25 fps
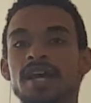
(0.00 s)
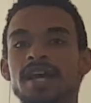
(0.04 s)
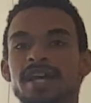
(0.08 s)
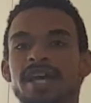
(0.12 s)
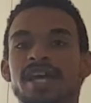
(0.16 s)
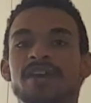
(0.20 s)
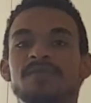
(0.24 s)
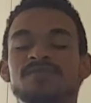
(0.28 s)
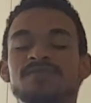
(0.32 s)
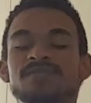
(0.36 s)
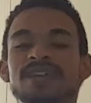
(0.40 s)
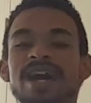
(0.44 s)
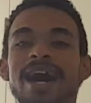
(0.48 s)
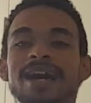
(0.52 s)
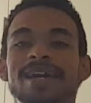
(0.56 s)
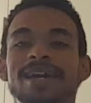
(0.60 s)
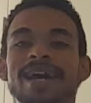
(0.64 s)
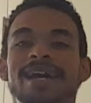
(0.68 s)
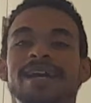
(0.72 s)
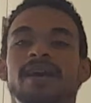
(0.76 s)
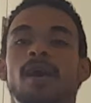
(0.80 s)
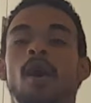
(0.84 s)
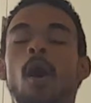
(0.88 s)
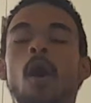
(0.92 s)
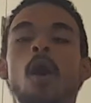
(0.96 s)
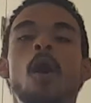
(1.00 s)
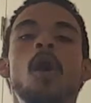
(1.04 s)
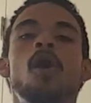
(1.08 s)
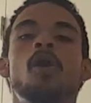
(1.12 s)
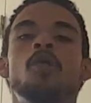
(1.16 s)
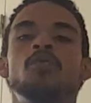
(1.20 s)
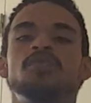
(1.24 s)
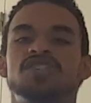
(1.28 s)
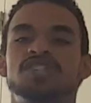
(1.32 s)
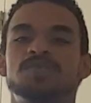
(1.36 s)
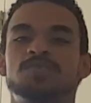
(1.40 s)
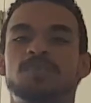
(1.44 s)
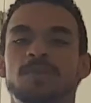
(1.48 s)
if not at all,
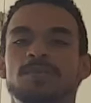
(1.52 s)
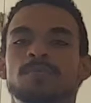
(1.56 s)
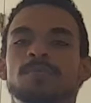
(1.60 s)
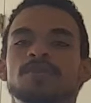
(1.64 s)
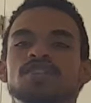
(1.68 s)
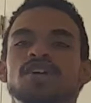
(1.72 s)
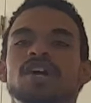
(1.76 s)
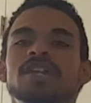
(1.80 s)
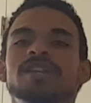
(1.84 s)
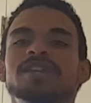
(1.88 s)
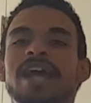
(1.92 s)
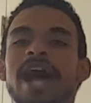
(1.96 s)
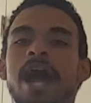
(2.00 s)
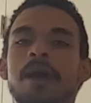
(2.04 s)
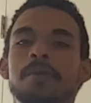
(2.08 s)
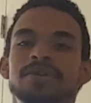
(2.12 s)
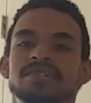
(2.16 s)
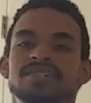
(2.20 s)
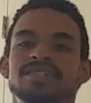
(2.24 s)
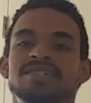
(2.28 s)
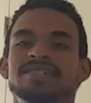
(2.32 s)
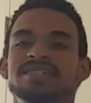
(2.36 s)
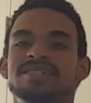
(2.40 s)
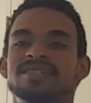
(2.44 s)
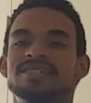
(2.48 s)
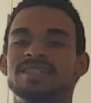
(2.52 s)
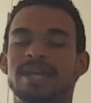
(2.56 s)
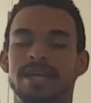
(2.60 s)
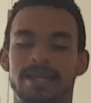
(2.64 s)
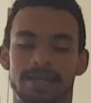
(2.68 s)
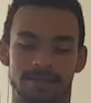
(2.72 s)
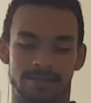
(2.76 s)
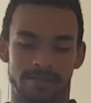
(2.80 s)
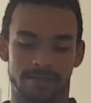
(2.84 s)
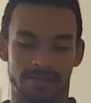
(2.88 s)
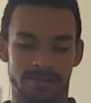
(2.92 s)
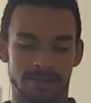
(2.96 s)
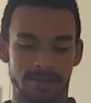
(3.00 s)
which is pretty much hilarious in a
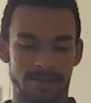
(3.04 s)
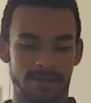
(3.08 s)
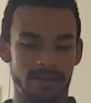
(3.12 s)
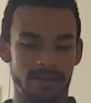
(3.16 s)
sense.